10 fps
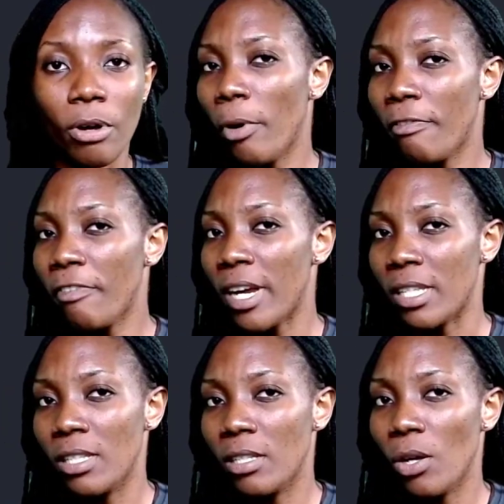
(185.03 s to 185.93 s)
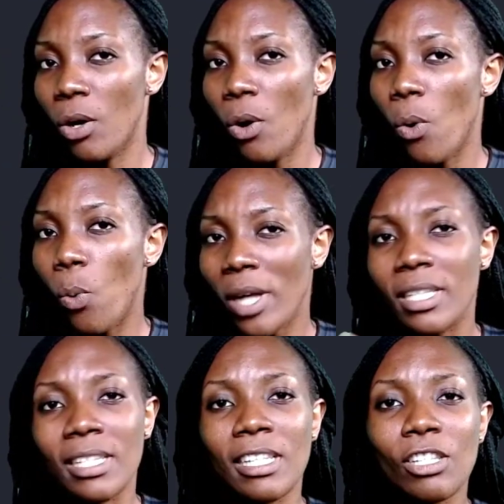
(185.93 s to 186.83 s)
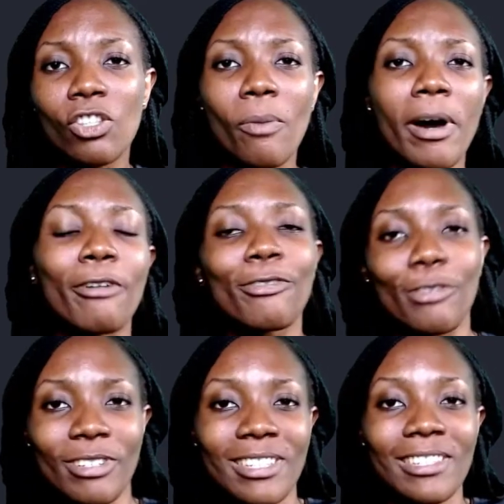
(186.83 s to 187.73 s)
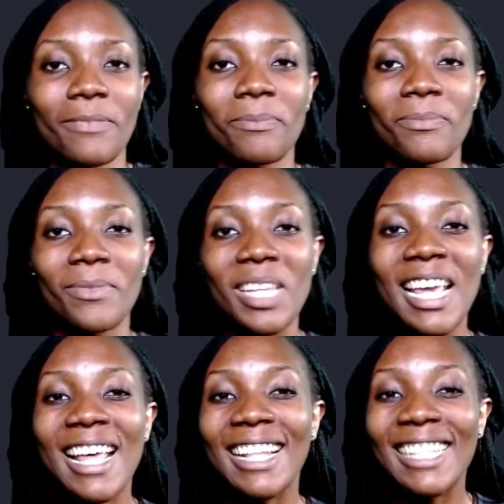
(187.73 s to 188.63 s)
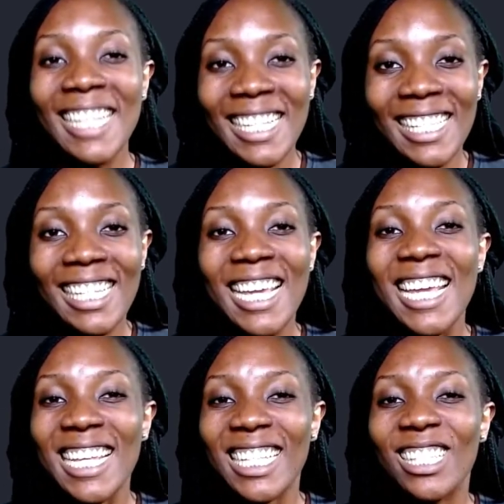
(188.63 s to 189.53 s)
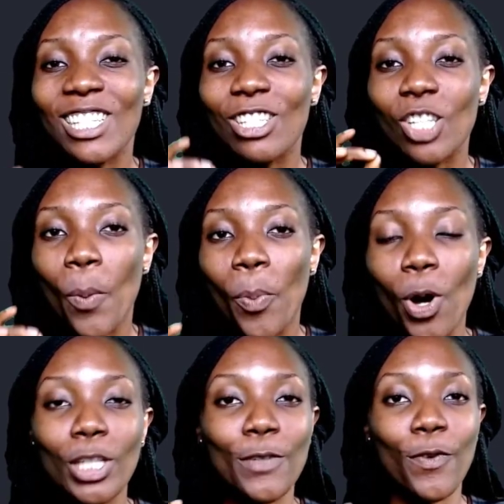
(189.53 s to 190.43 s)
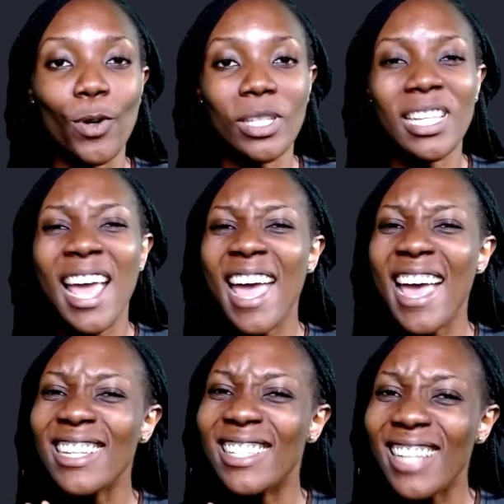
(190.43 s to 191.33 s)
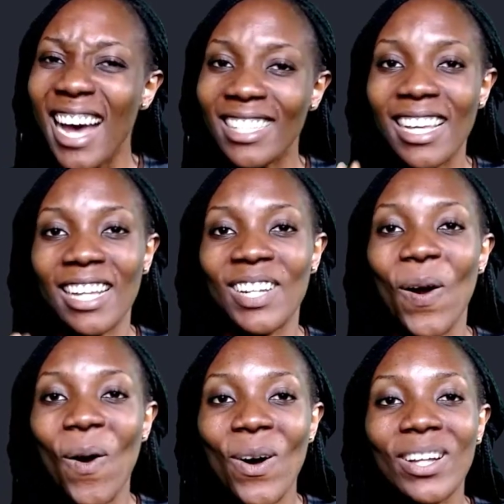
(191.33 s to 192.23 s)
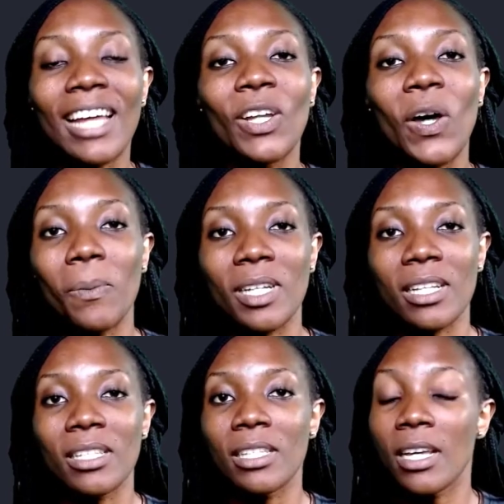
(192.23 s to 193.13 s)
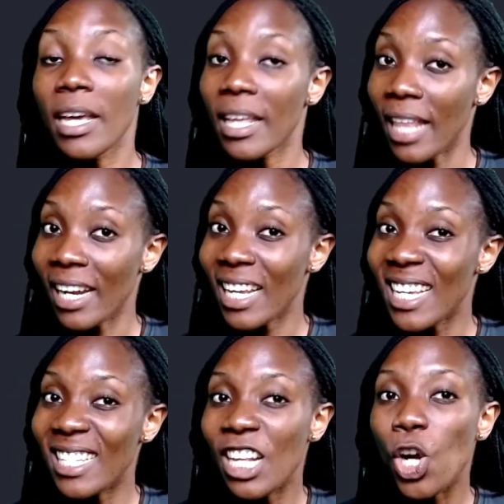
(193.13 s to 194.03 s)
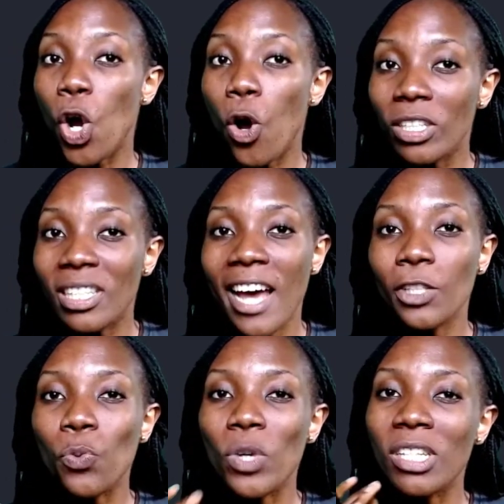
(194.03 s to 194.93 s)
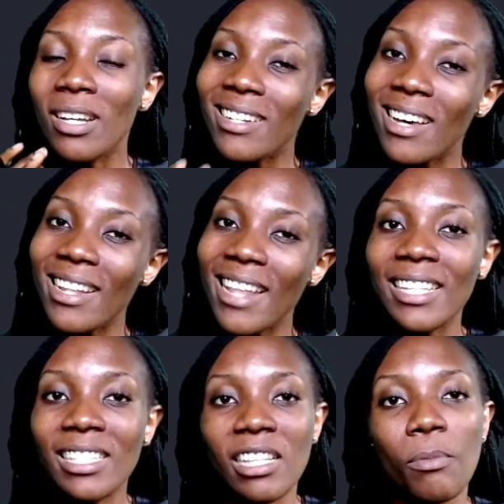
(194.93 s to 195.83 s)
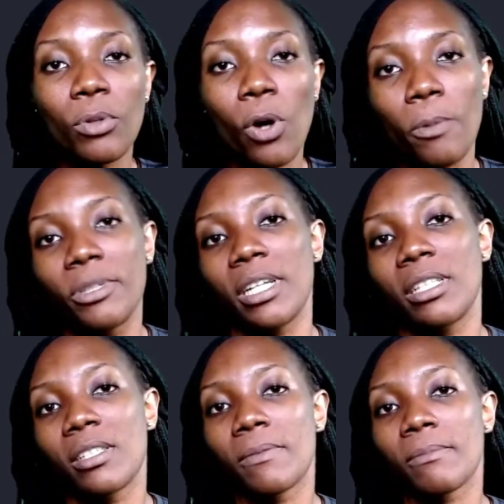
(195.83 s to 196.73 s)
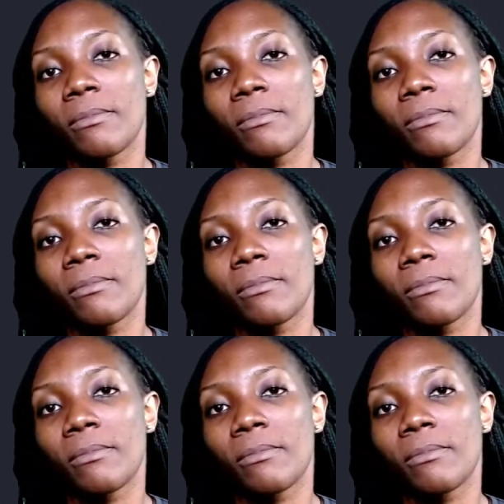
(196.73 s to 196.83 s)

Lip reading: But first, what is this normal force? This is the support force exerted on an object that is in contact with another stable object.